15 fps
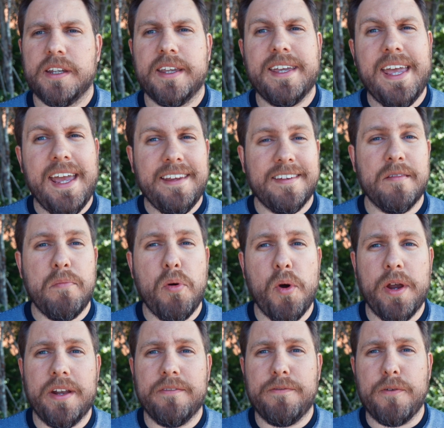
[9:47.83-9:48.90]
Case in
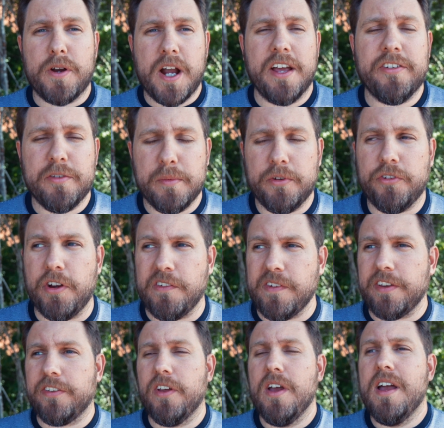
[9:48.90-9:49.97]
point, for customer
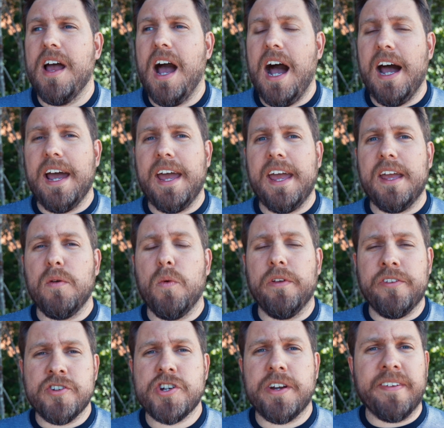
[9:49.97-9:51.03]
service, I
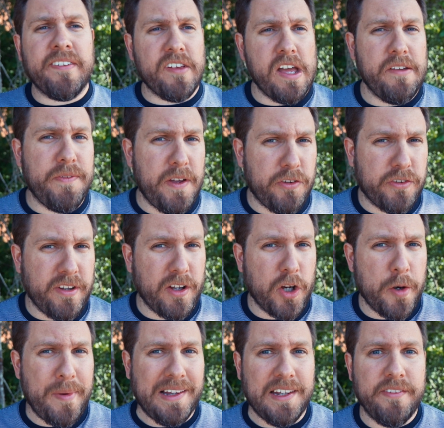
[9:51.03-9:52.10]
wasn't sure if I was still going to
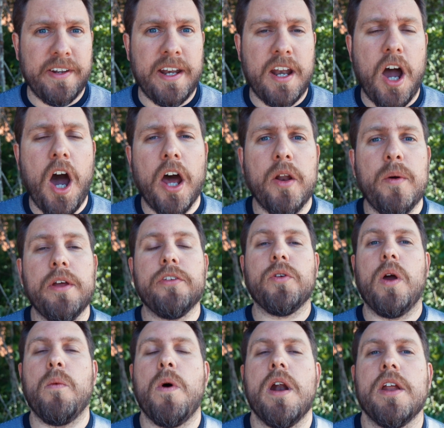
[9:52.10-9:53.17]
be living in Ottawa, so I
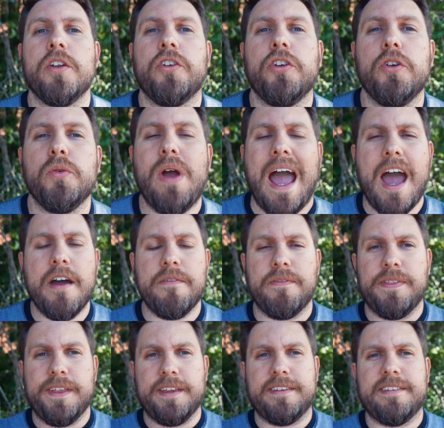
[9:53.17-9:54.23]
wanted to have
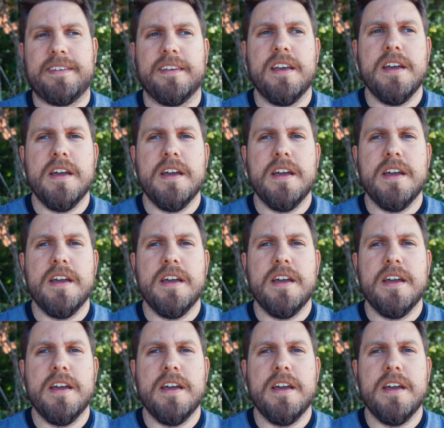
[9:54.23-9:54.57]
this